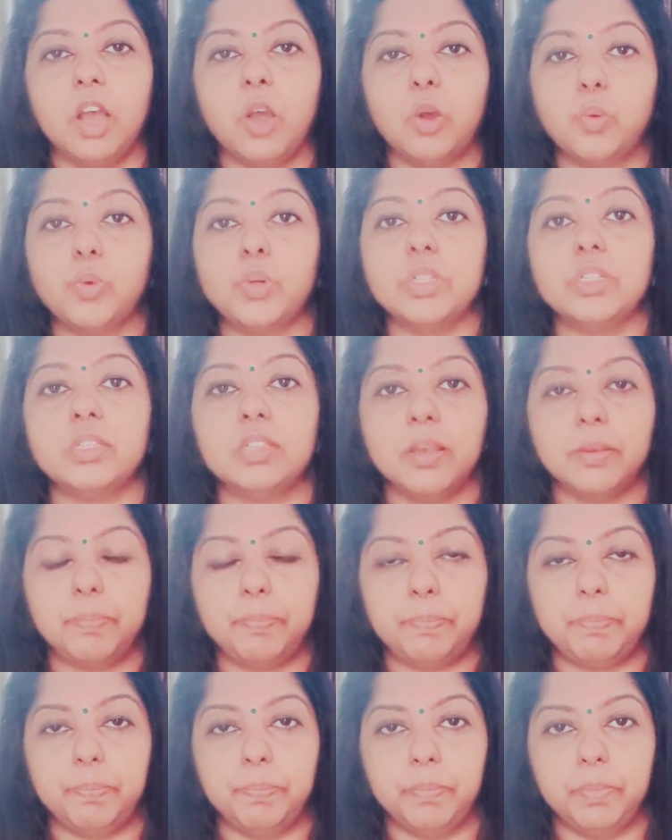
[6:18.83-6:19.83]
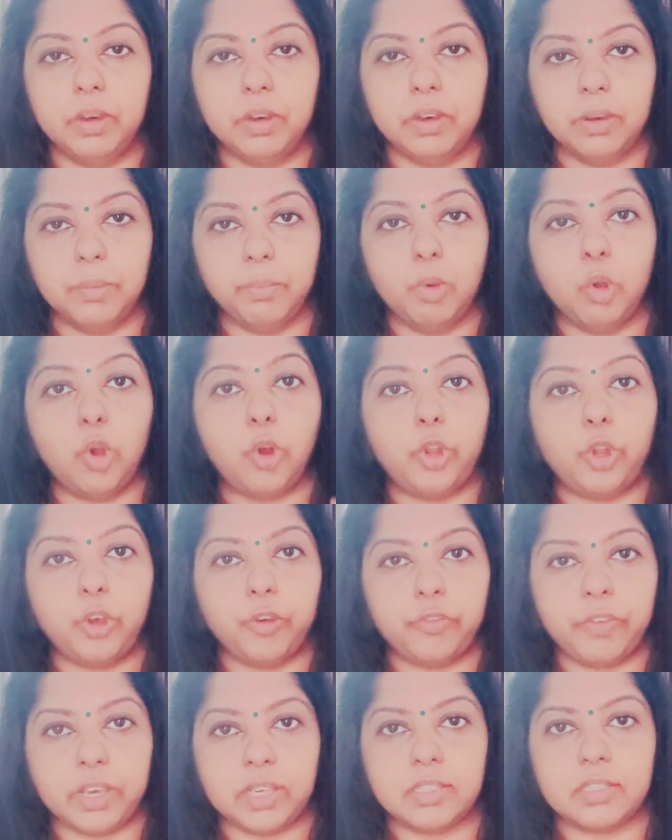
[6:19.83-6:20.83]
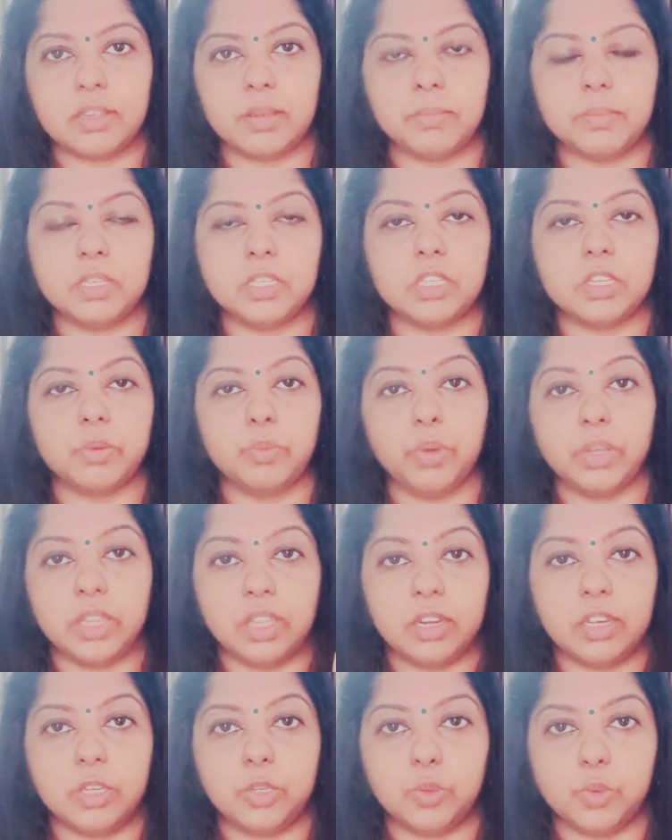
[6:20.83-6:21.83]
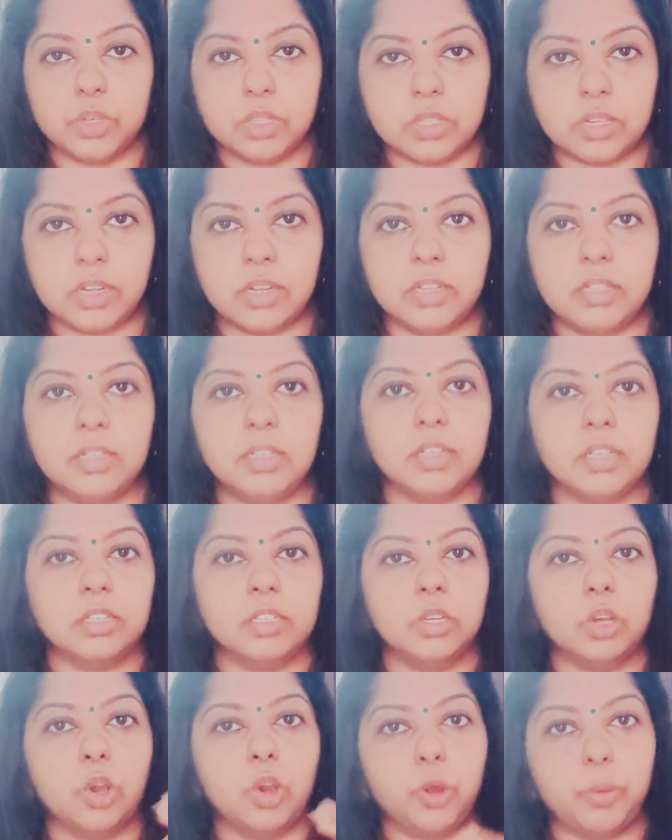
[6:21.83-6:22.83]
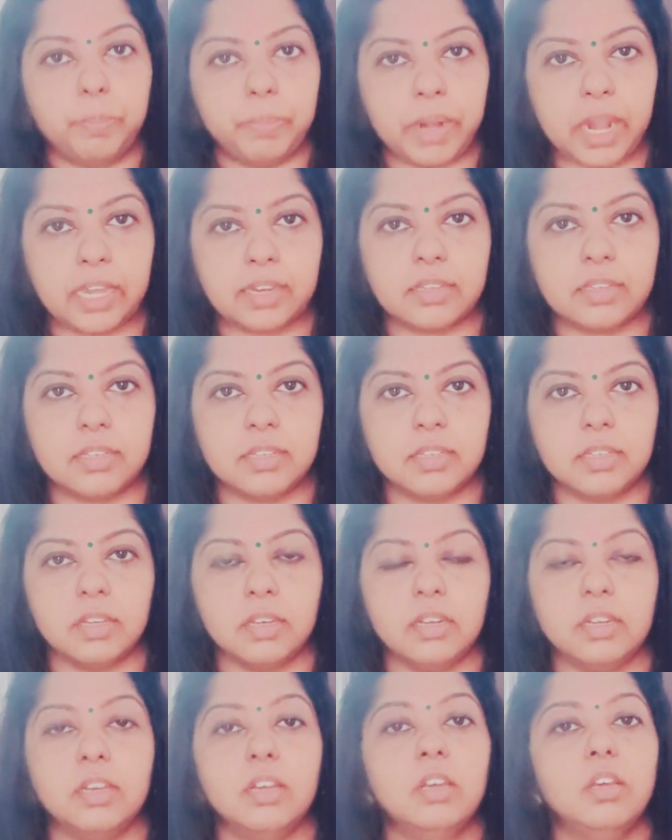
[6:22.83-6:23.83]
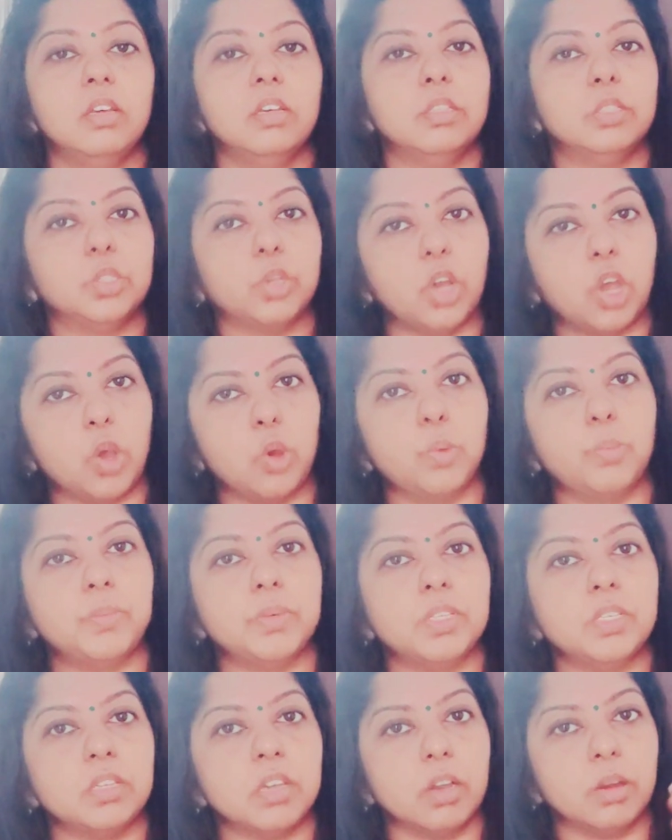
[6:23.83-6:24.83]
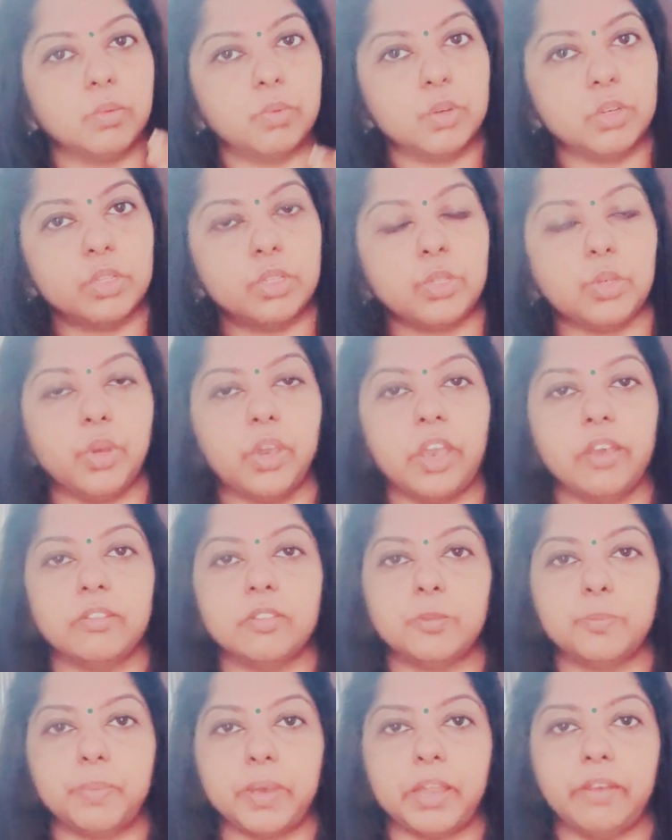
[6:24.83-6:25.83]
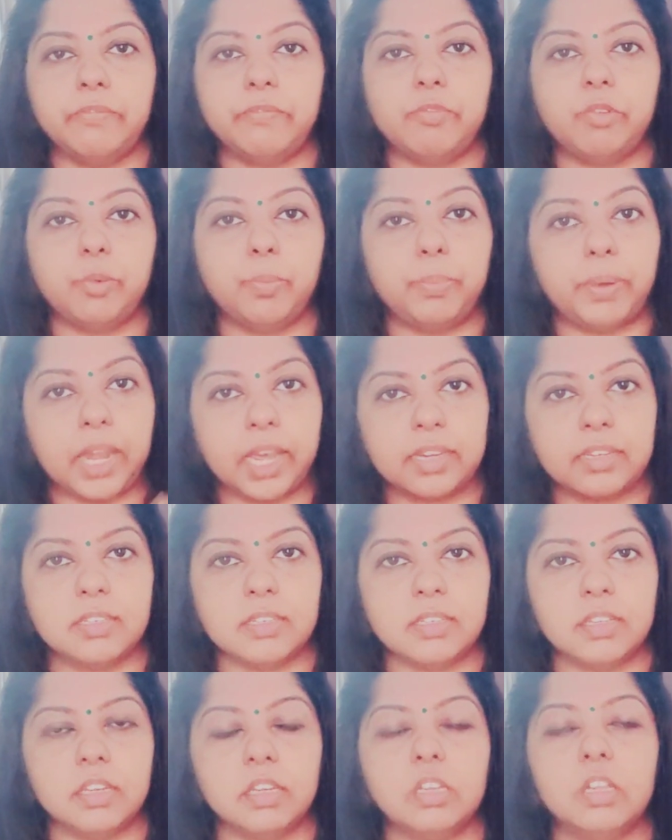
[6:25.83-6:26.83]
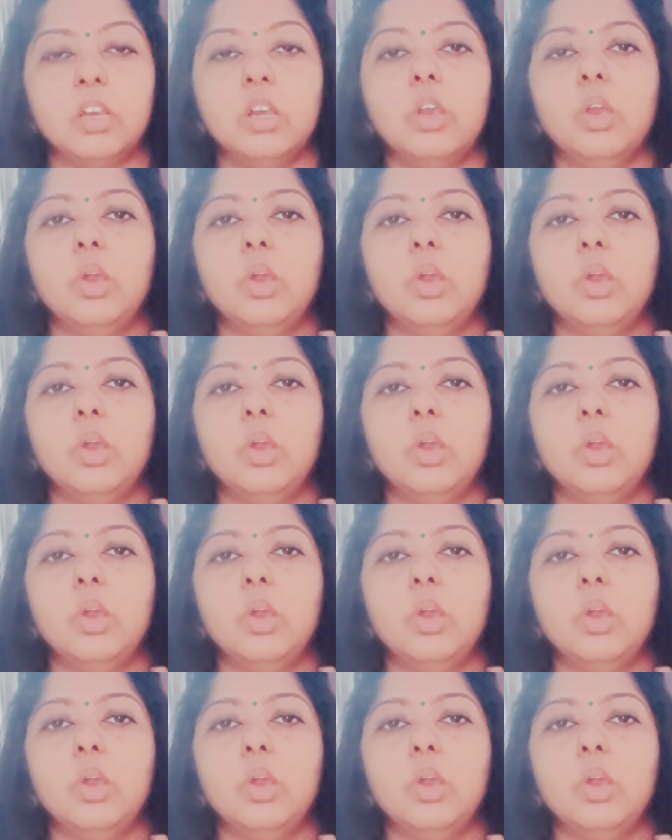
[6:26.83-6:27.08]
how was the mode of examination, whether it was written or practical. So how much hours you have spent for practical.